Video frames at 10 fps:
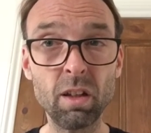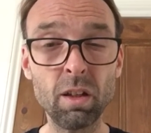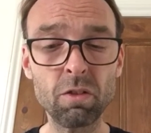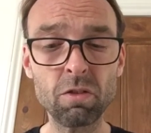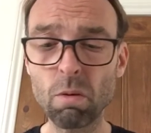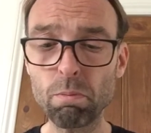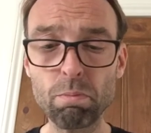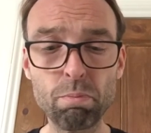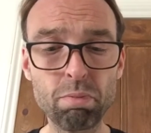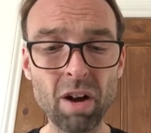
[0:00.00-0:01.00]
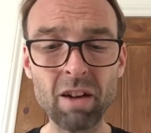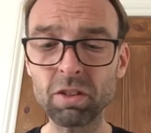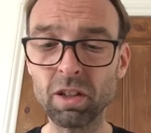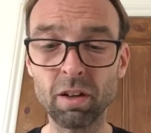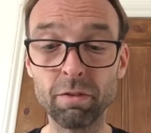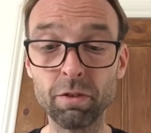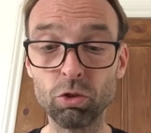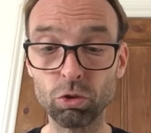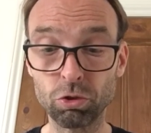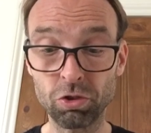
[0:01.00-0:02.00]
"It's not brown enough,"
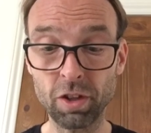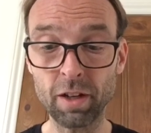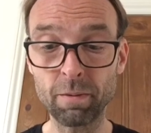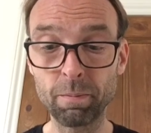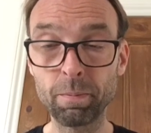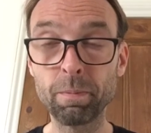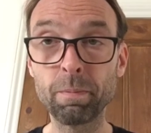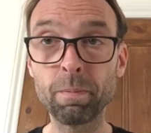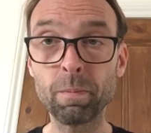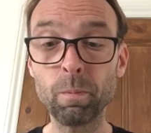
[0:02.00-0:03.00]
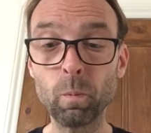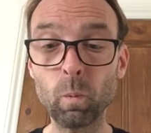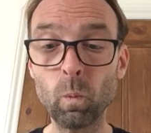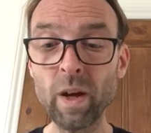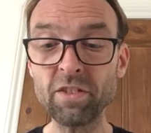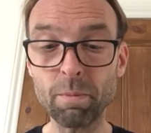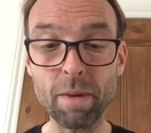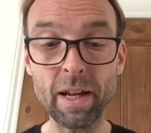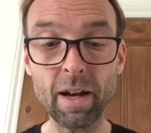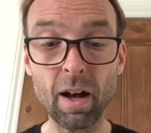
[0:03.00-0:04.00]
George said. "Wait a
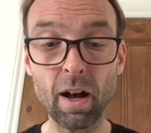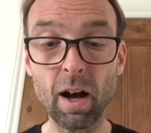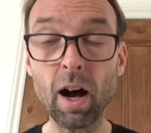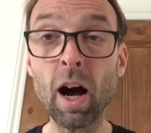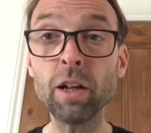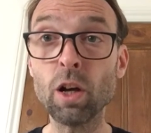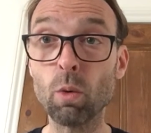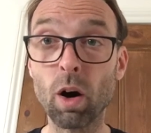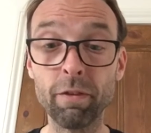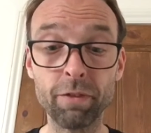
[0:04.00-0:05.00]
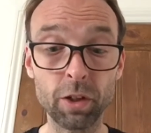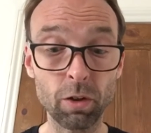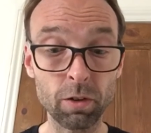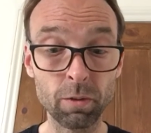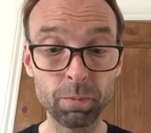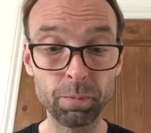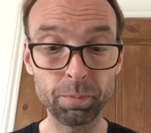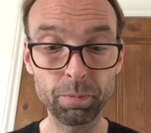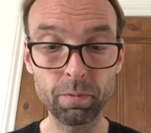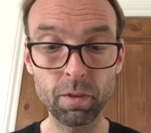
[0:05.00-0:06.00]
minute, I know what I've forgotten."
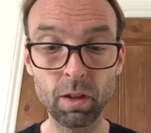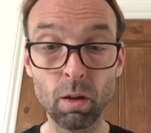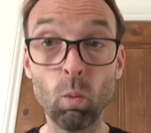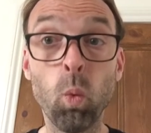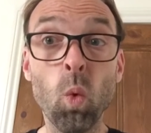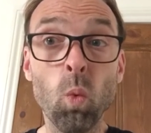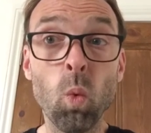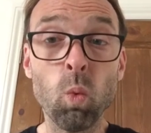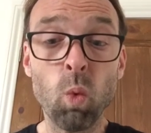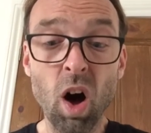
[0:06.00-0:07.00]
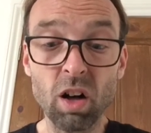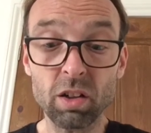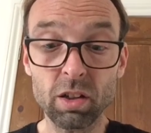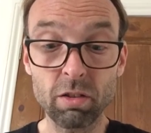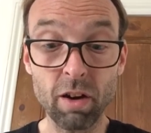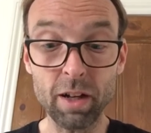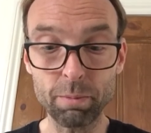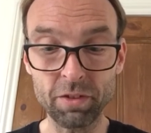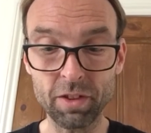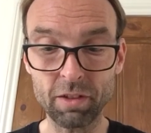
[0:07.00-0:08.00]
"What?" cried
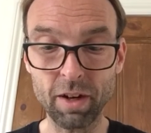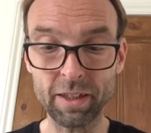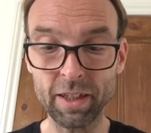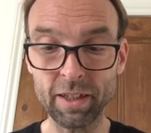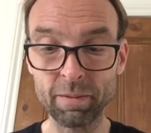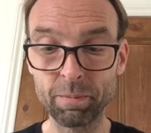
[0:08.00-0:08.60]
Mr. Cranky.